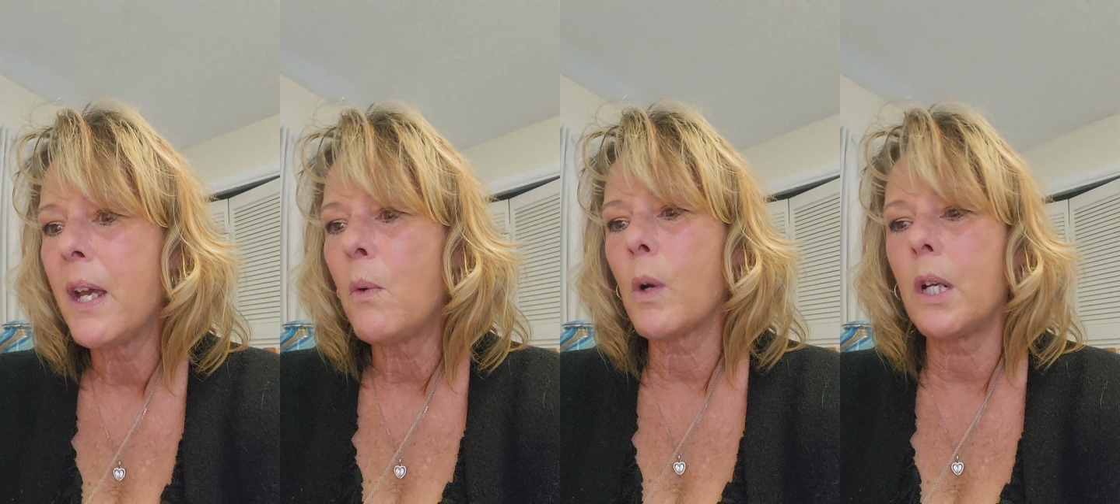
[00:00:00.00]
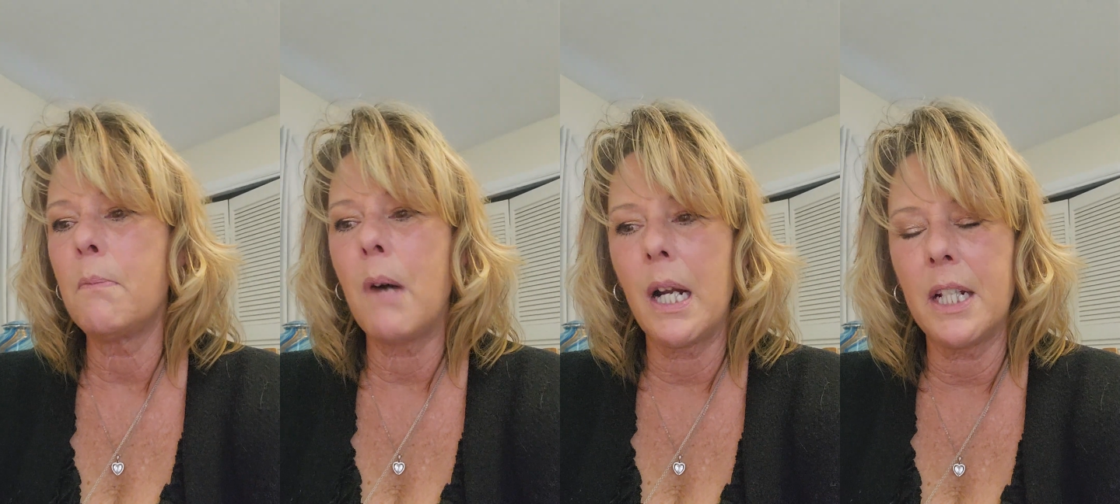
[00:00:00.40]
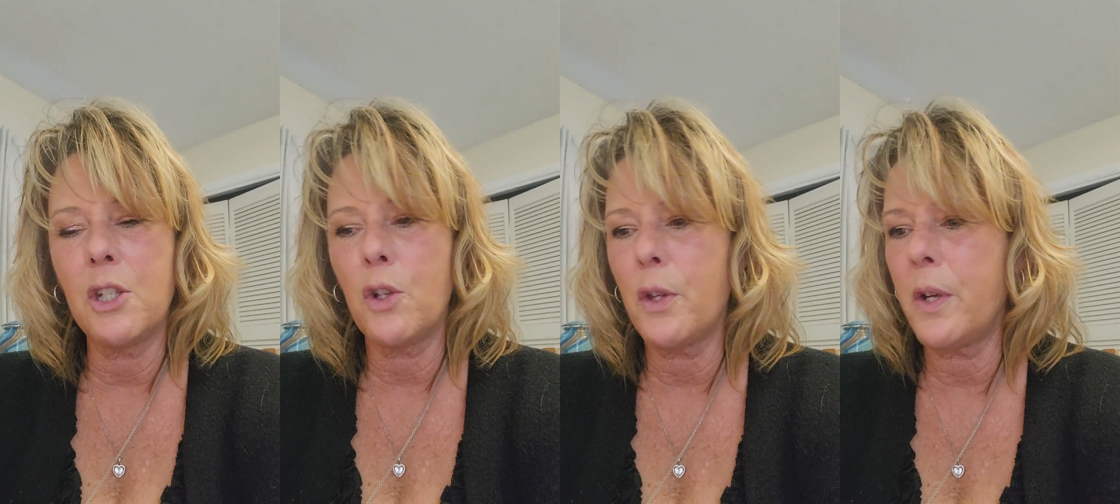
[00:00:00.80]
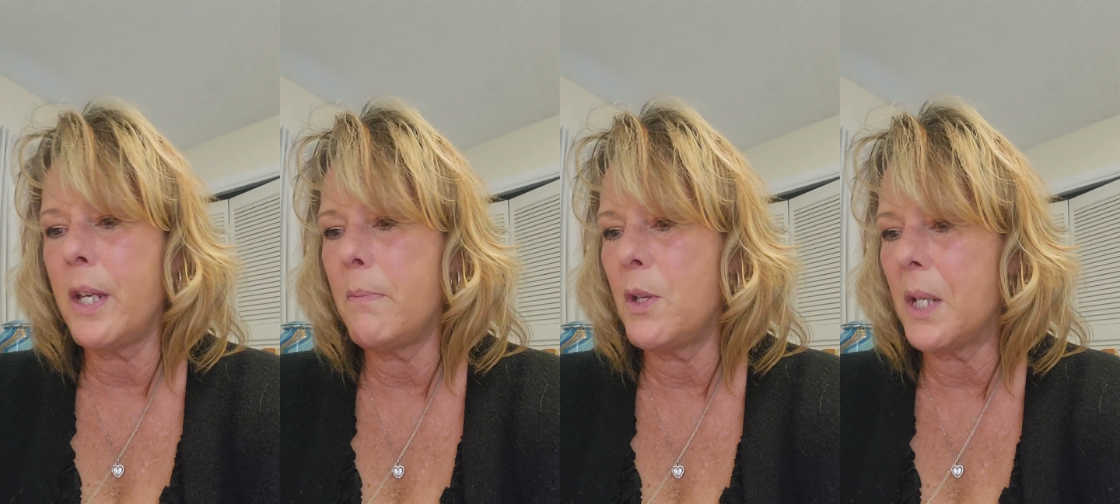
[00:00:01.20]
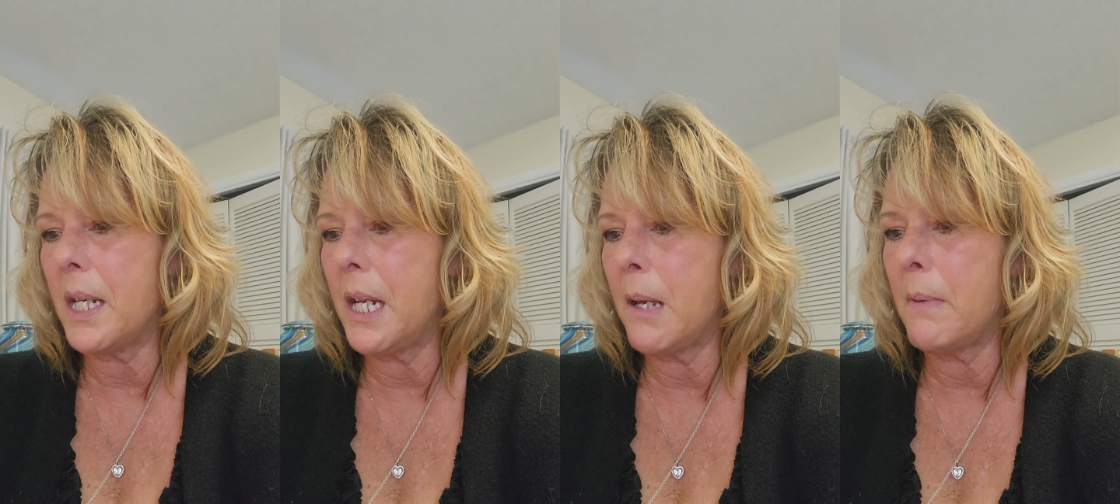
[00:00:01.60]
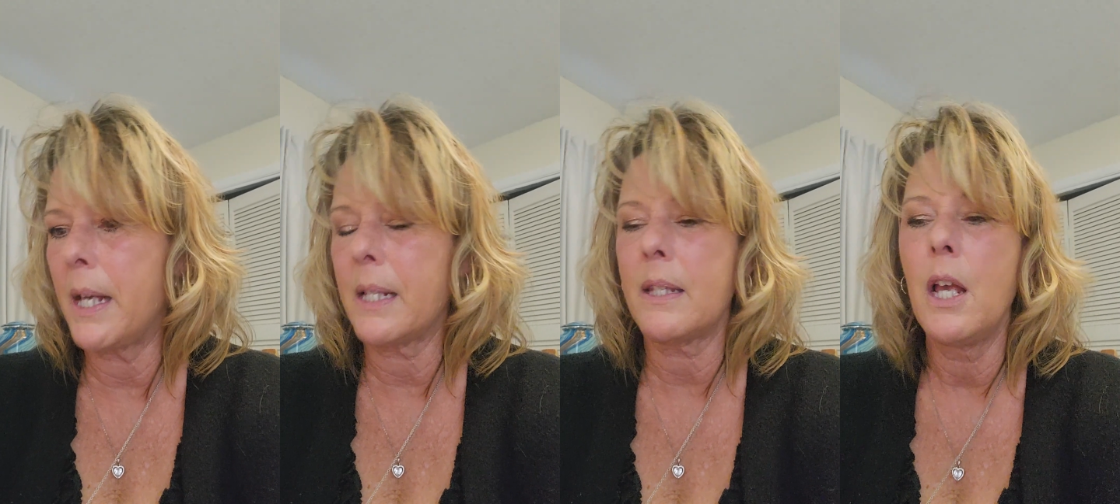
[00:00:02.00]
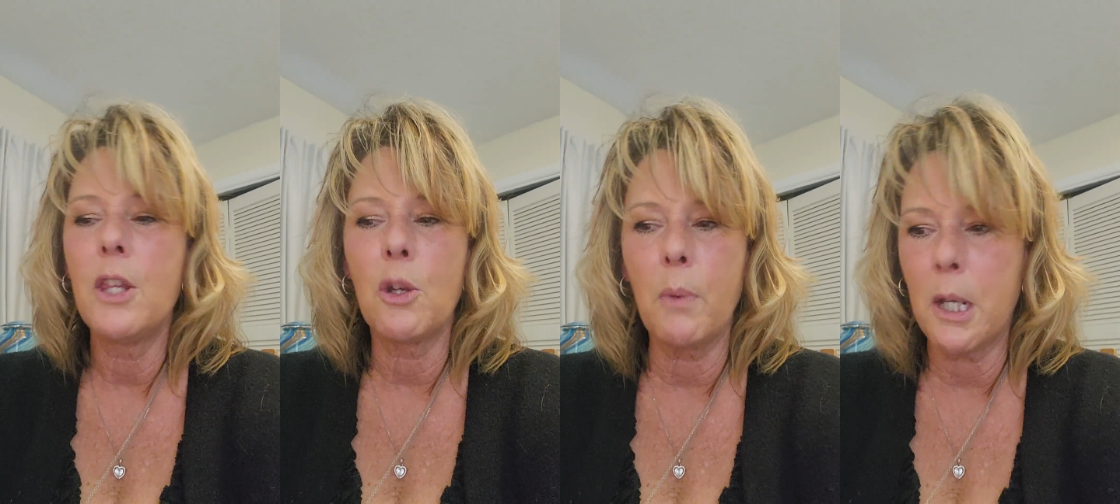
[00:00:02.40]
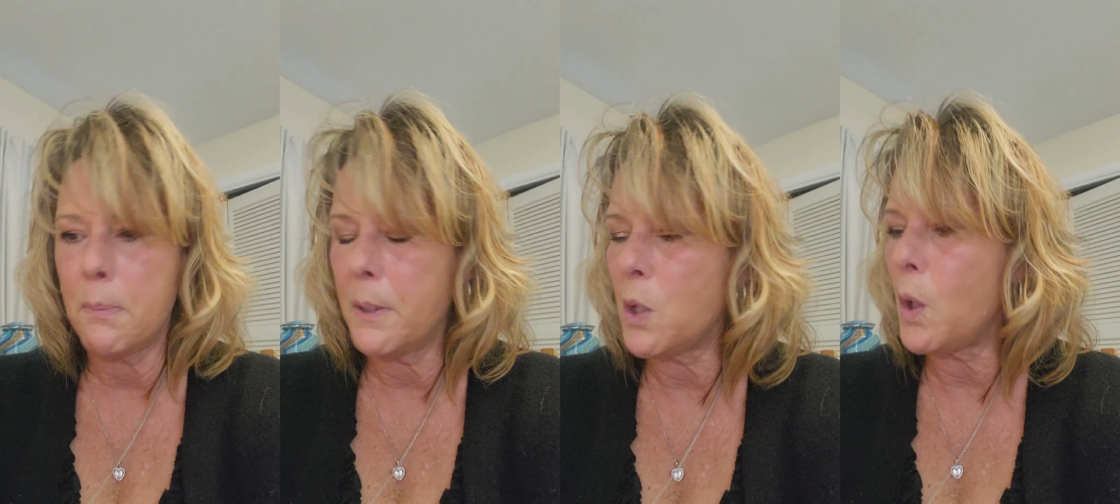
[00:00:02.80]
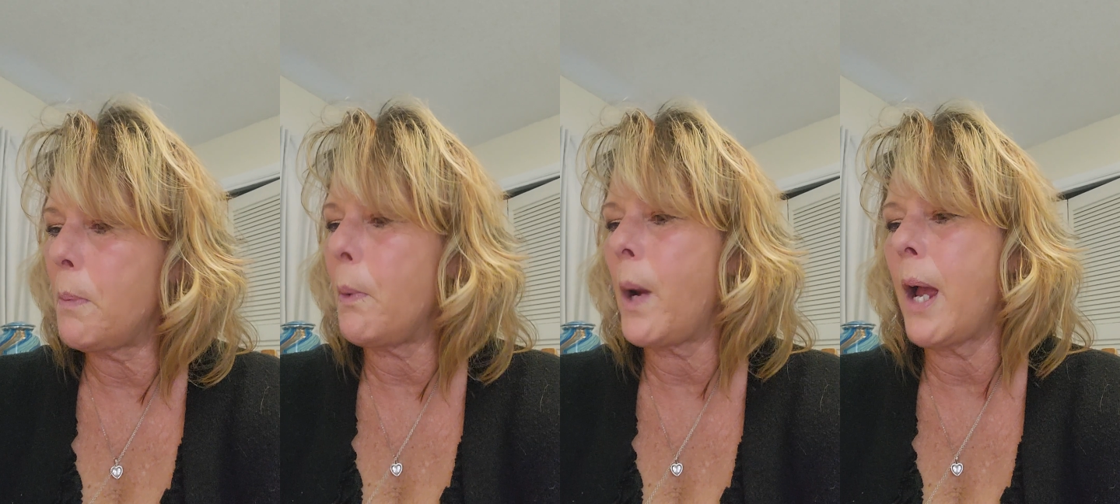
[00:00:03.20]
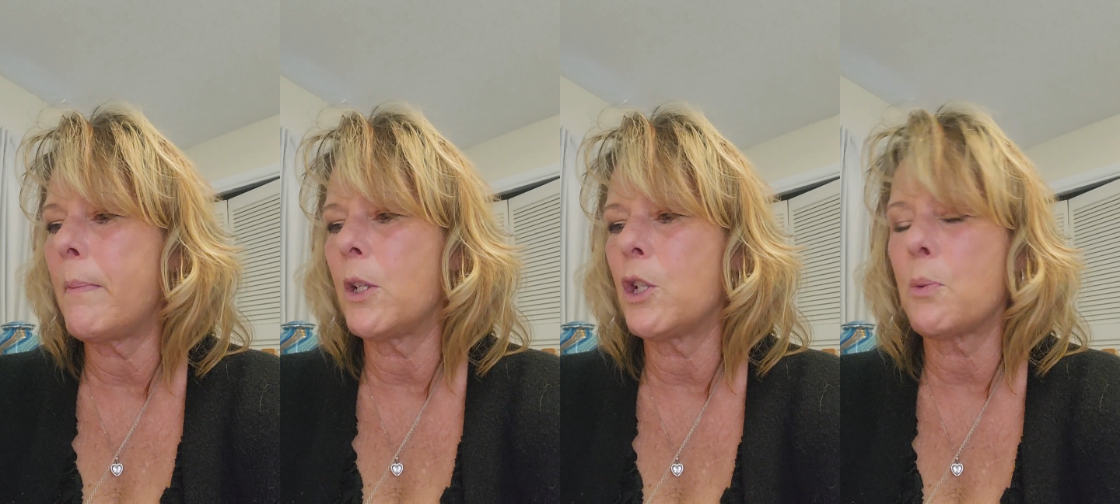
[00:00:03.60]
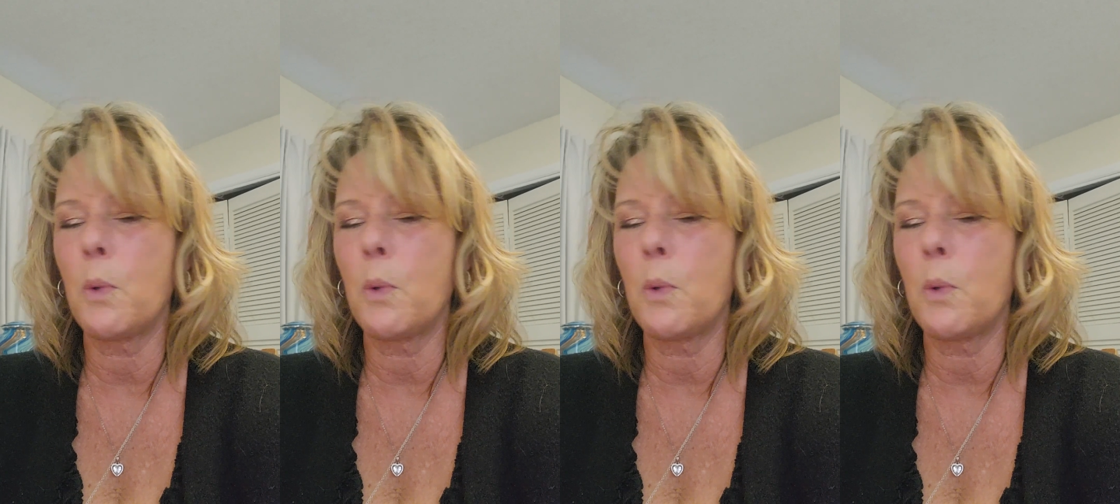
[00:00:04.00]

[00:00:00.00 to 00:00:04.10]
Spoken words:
We're going to monitor their hemodynamics, their respiratory parameters.